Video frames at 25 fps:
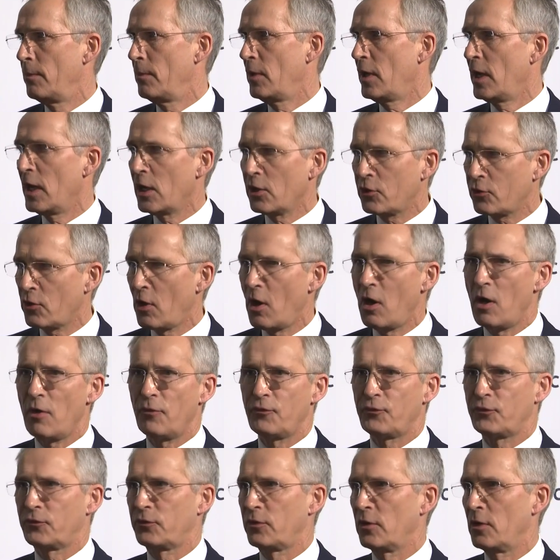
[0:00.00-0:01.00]

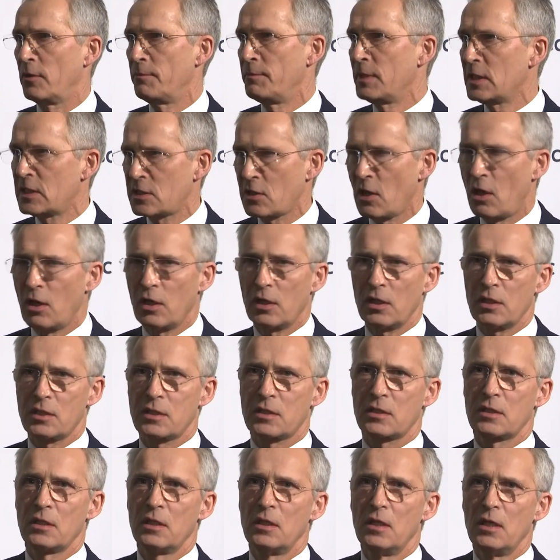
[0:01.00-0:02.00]
aircraft,
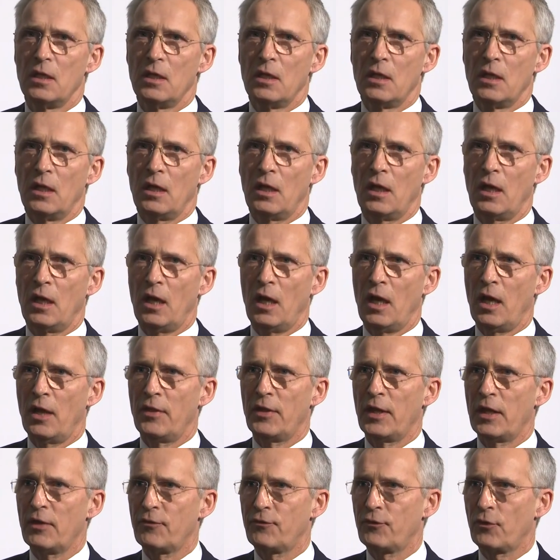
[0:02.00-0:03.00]
missiles, and
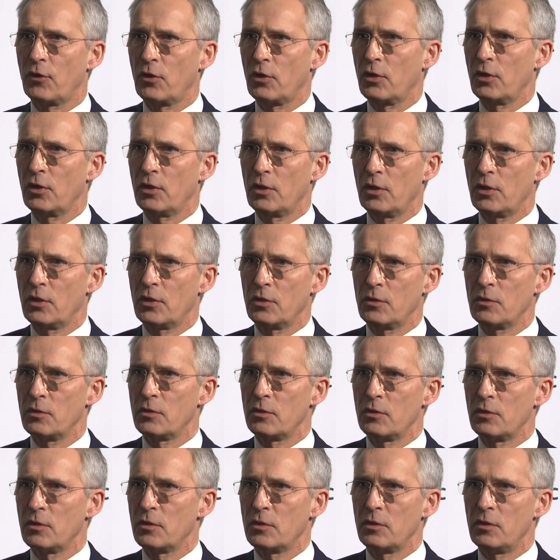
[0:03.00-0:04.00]
therefore
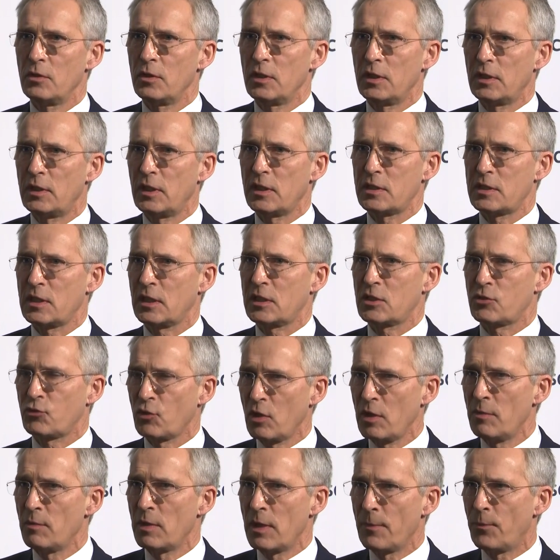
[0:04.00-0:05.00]
it is
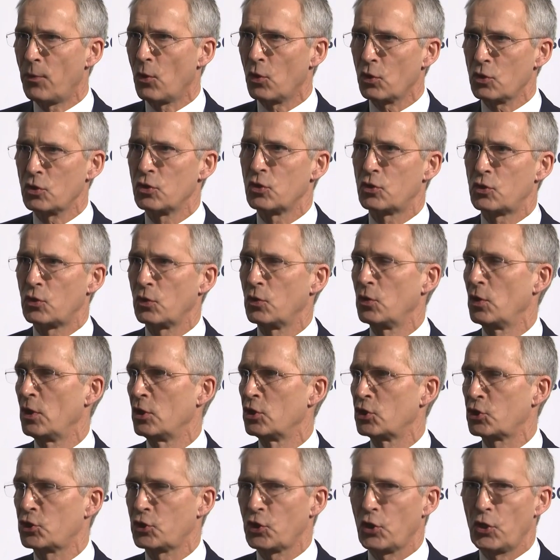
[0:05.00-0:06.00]
extremely important to
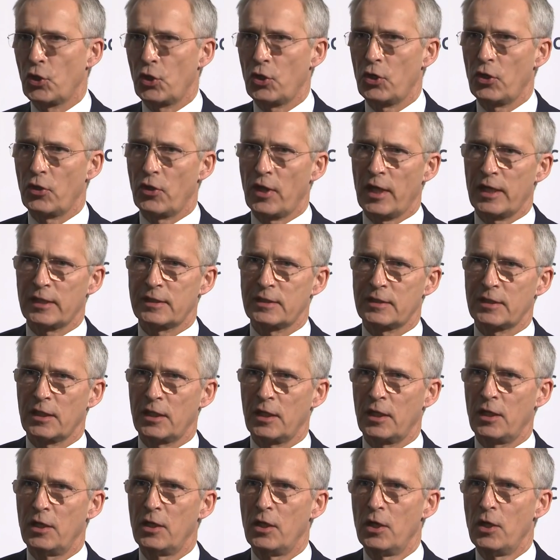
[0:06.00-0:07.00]
ensure that
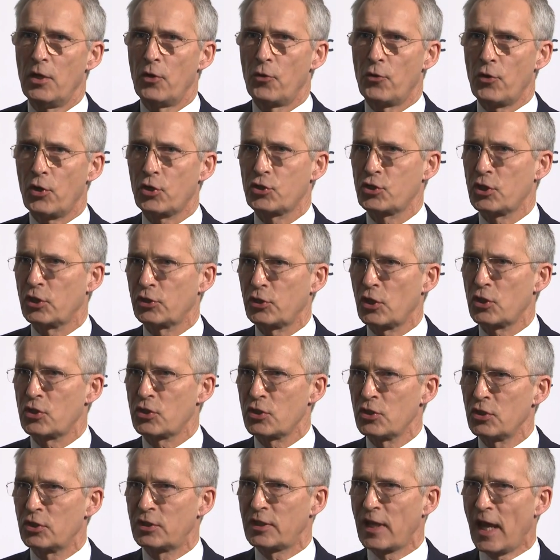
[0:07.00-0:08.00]
Russia
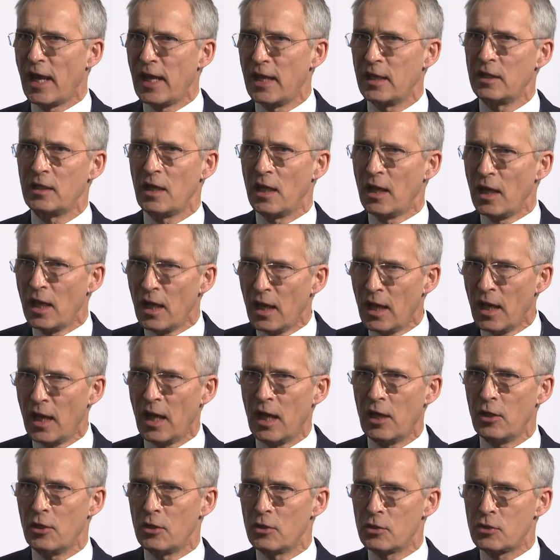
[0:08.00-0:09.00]
doesn't gain
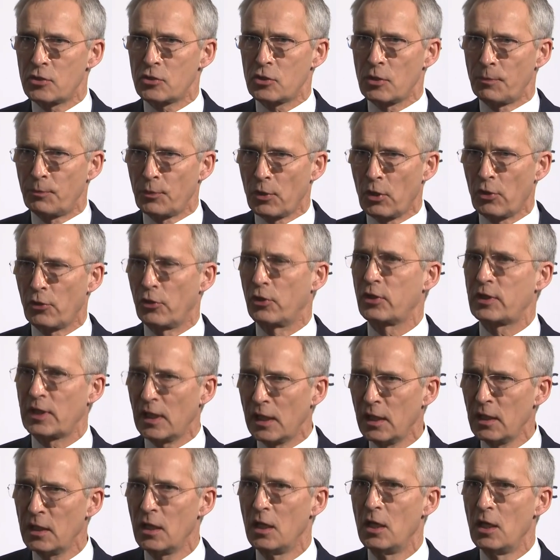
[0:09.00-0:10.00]
air
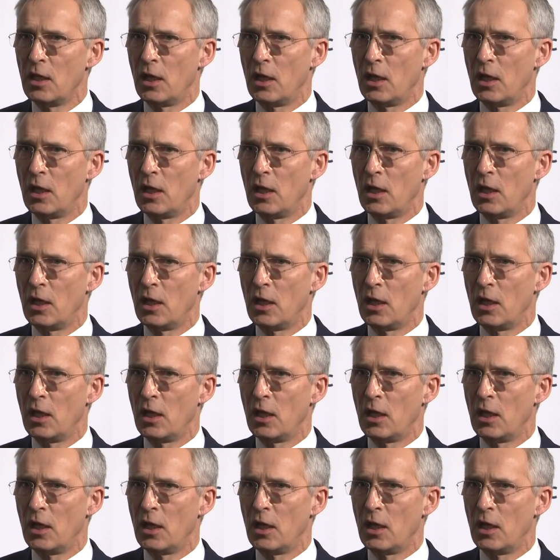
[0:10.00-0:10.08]
superiority,